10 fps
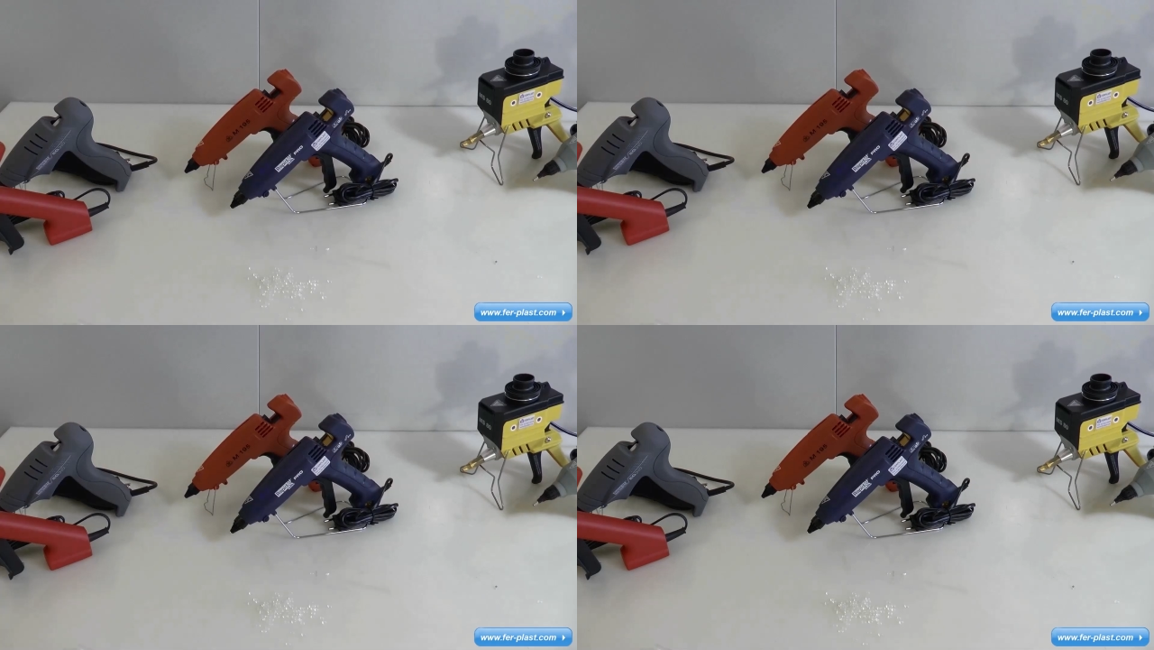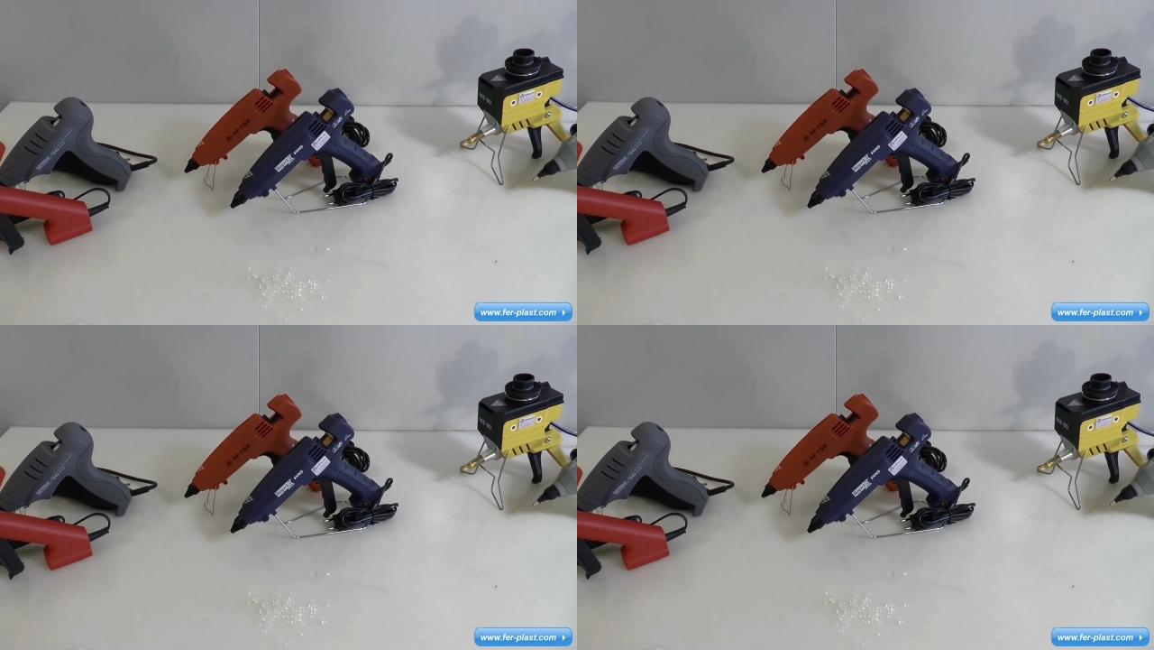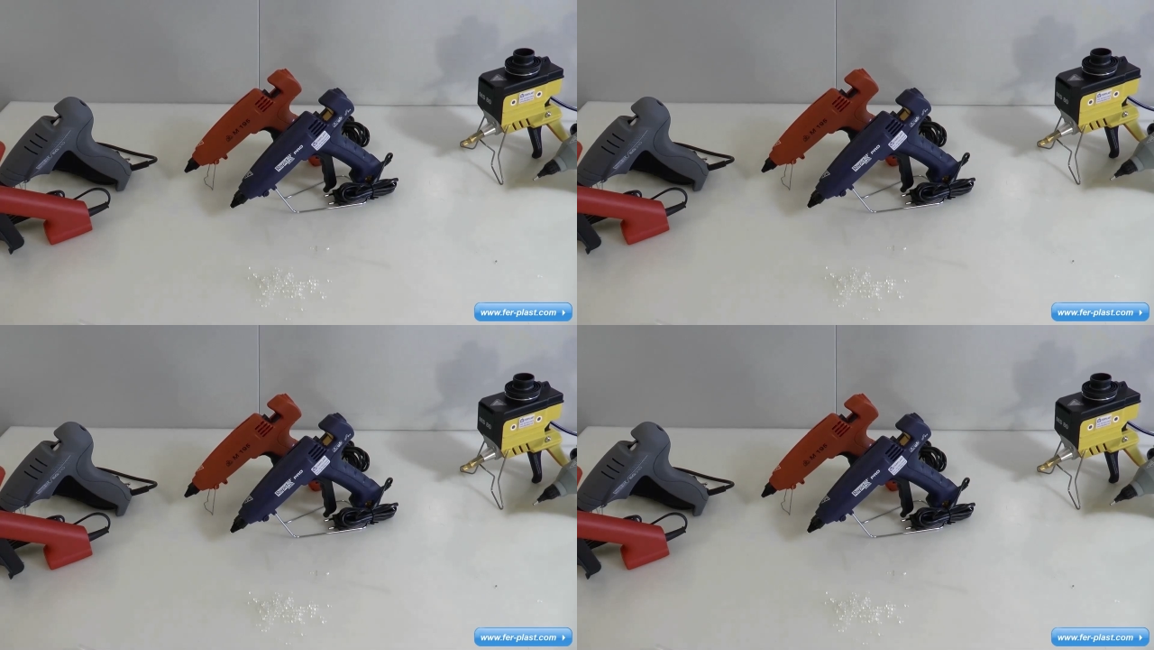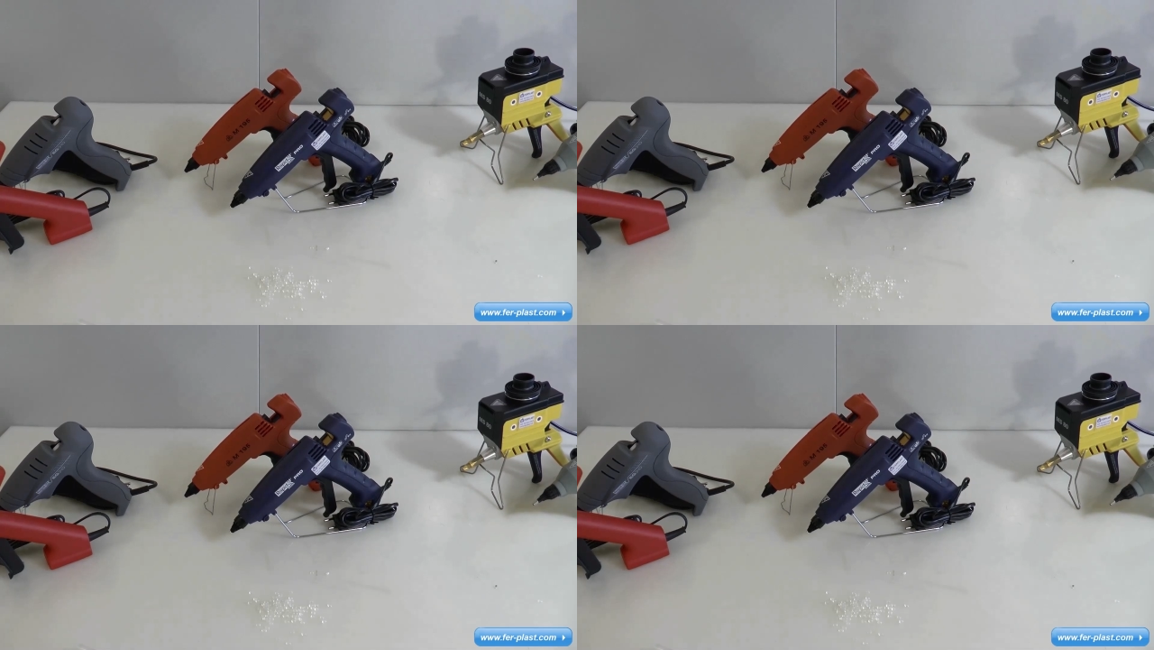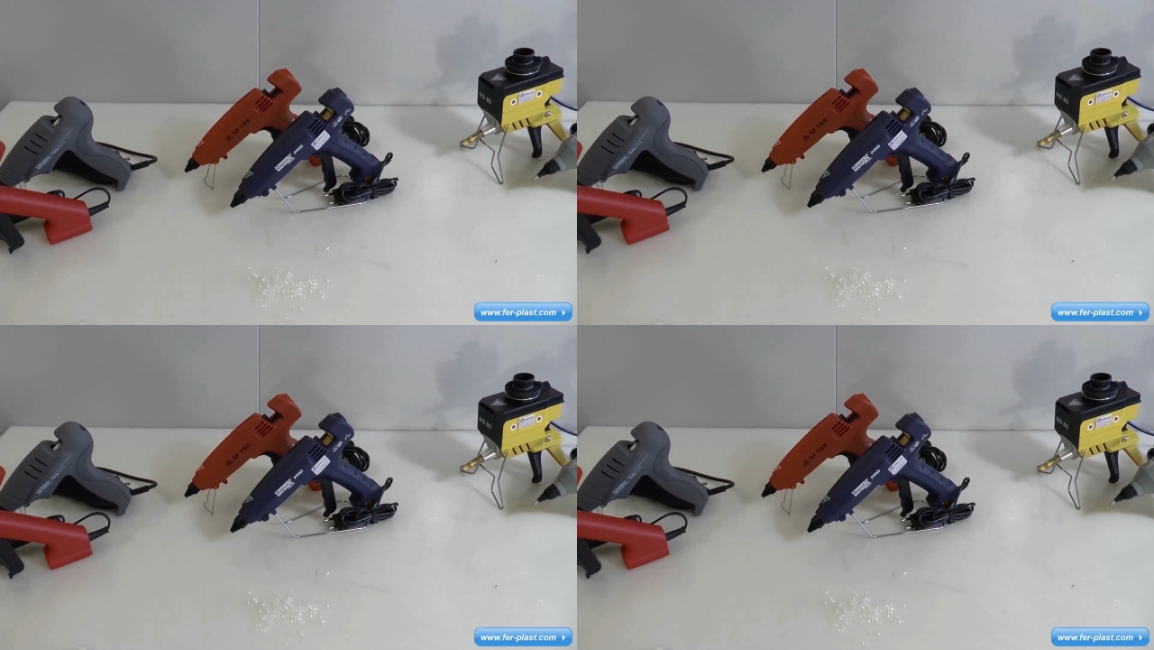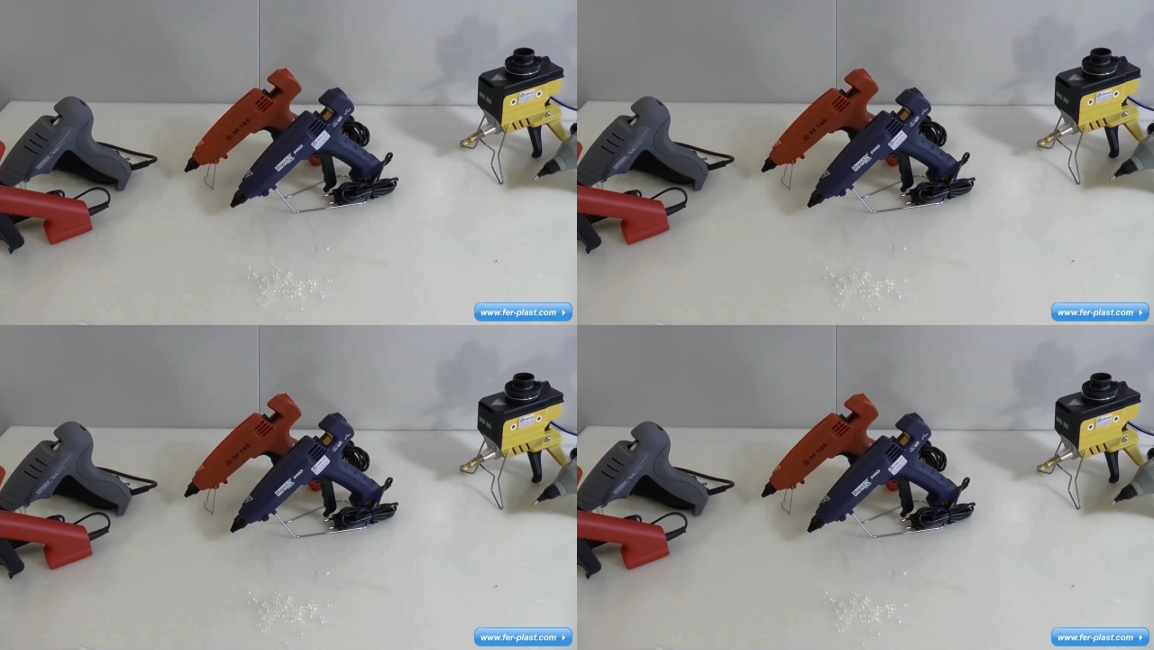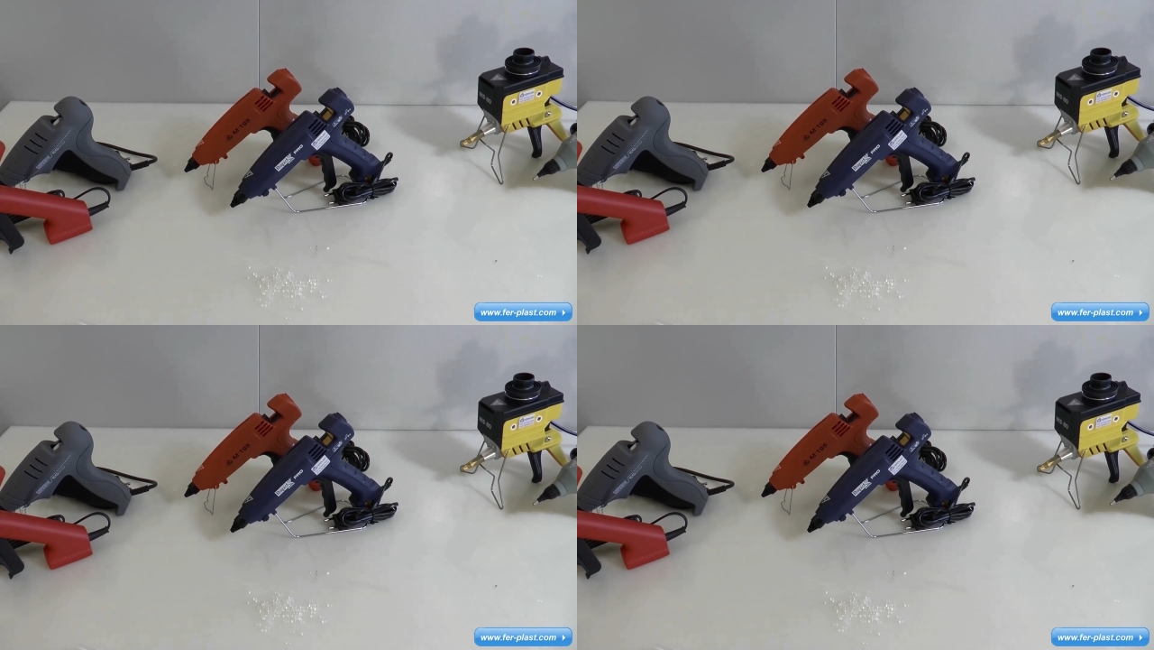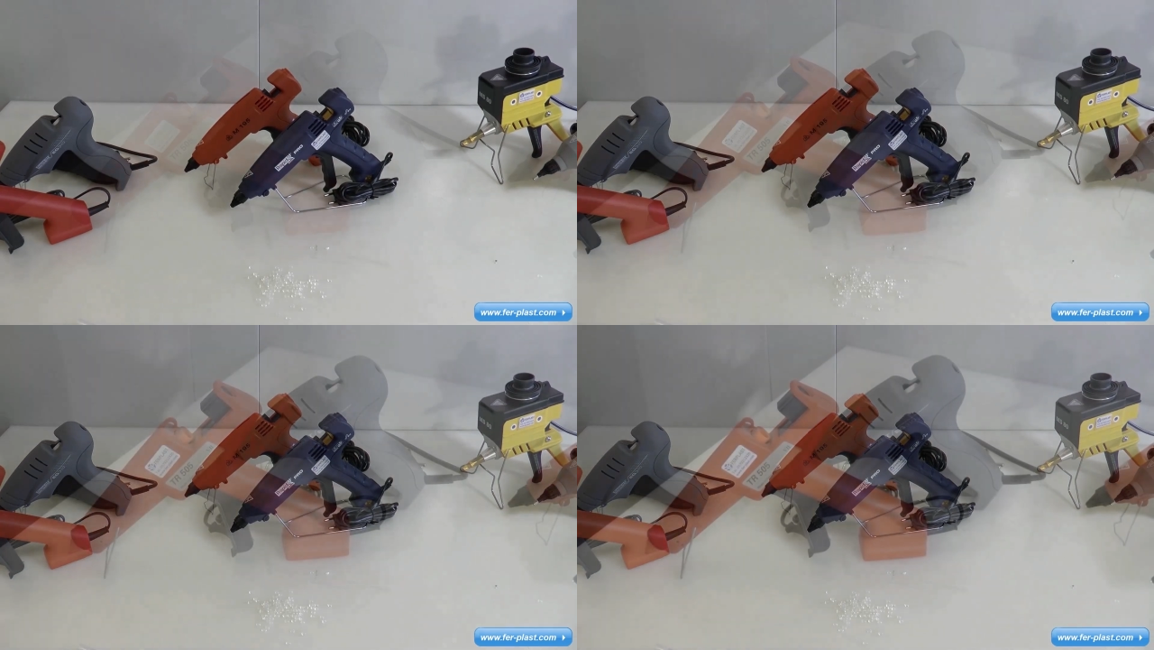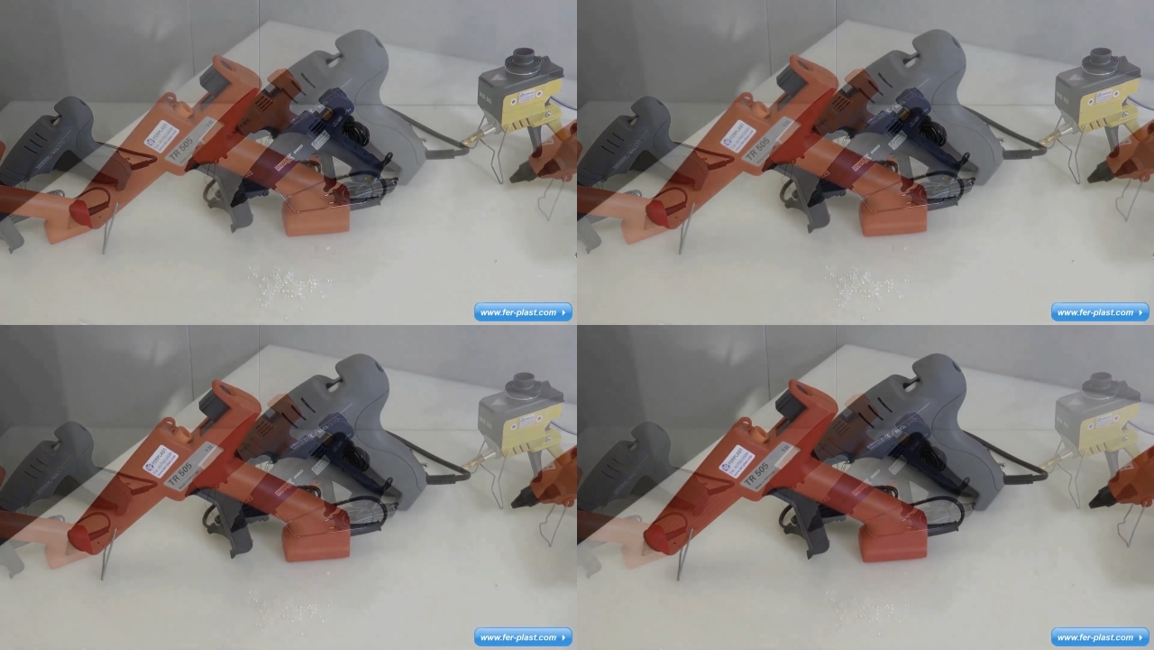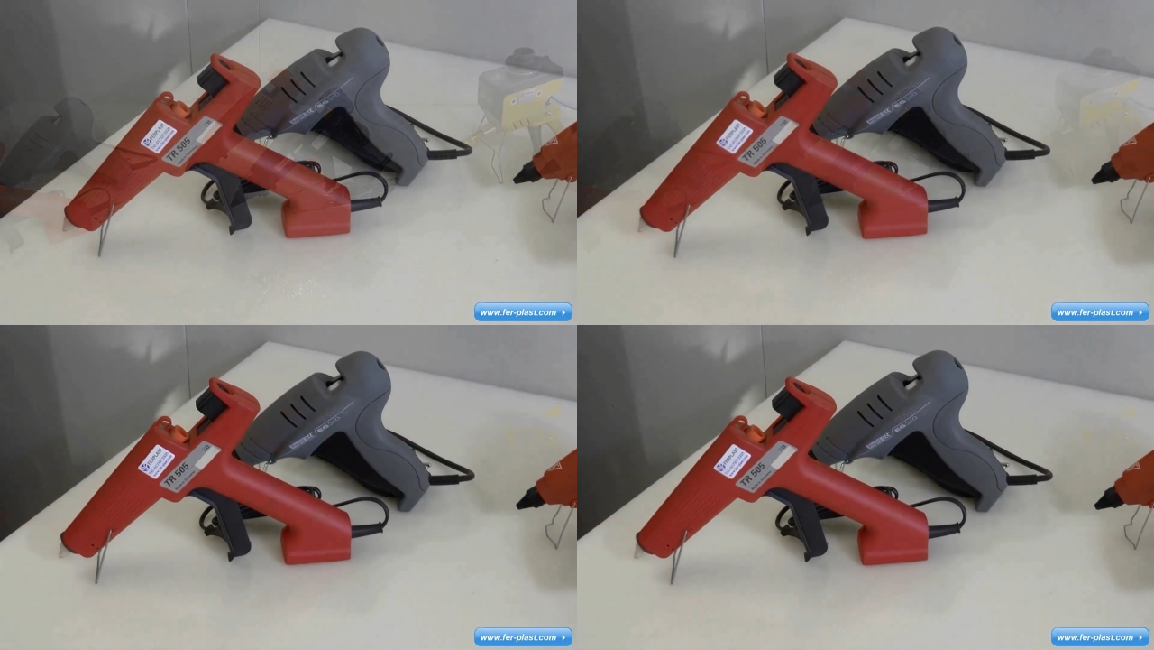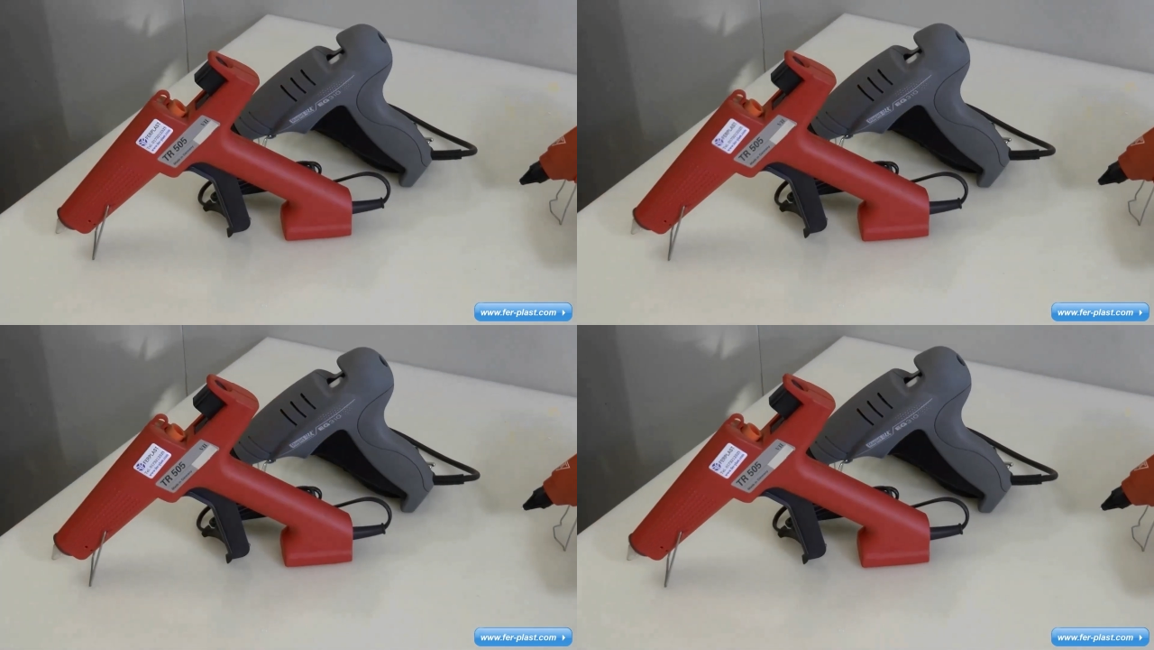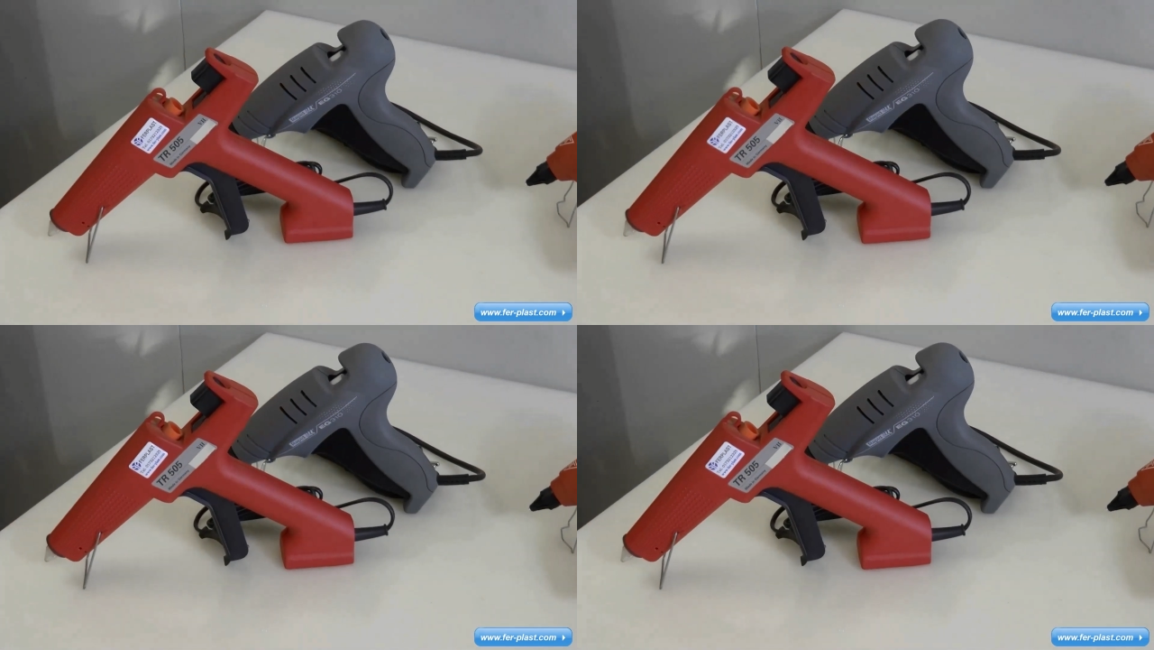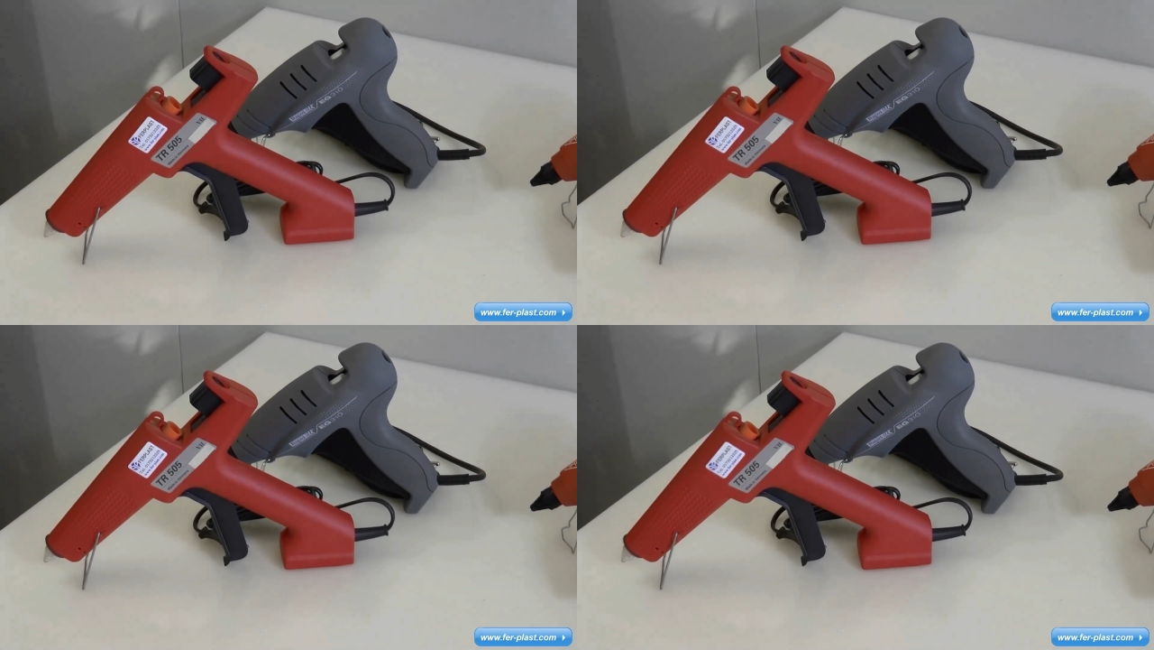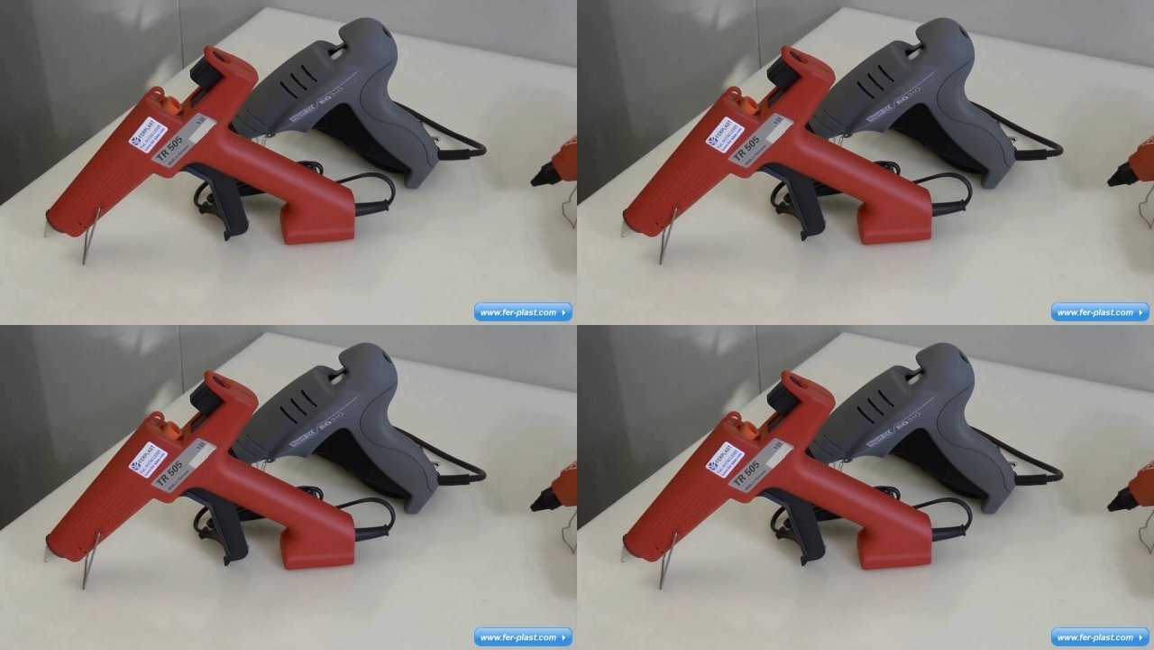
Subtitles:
No face is visible, so there are no lips to read.